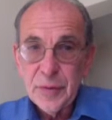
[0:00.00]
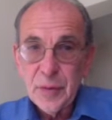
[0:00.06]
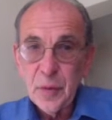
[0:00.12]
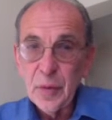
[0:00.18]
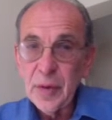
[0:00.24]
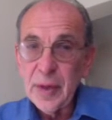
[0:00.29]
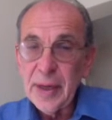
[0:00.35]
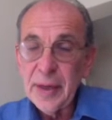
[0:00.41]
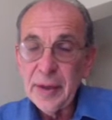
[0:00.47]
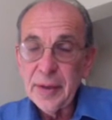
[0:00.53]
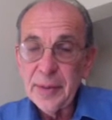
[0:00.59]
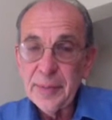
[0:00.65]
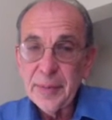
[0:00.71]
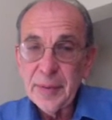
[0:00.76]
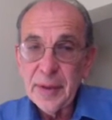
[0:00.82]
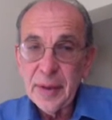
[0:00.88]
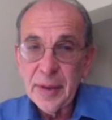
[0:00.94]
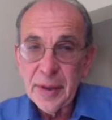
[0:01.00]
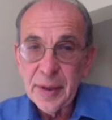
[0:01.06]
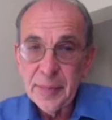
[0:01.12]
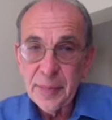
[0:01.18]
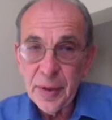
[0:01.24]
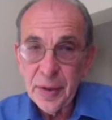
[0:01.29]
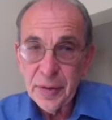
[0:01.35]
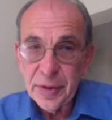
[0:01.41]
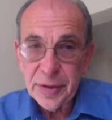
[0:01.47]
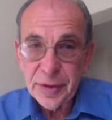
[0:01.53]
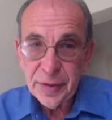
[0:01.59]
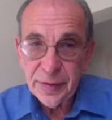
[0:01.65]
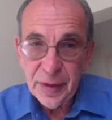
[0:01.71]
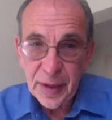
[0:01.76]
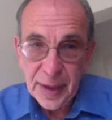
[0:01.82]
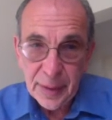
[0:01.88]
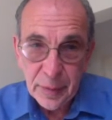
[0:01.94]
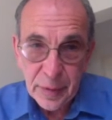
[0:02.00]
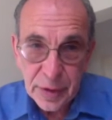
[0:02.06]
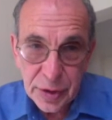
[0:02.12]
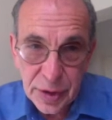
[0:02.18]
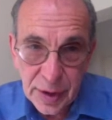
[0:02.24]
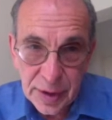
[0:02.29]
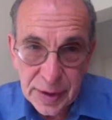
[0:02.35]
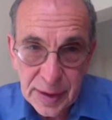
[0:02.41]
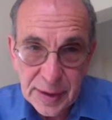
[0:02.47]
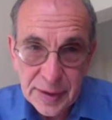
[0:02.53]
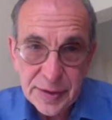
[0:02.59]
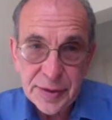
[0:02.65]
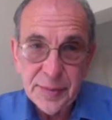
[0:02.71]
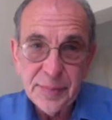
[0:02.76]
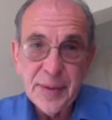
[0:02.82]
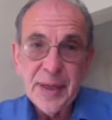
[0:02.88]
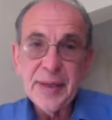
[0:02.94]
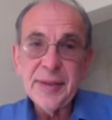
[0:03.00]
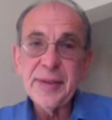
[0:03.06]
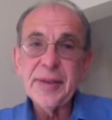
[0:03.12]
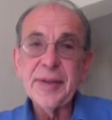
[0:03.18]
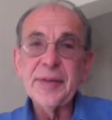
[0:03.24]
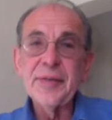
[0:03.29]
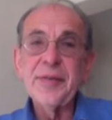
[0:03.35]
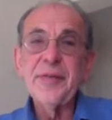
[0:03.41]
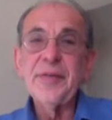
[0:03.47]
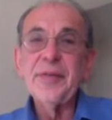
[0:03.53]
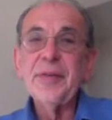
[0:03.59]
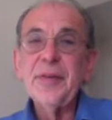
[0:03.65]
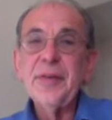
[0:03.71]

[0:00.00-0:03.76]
or components of language such as semantics,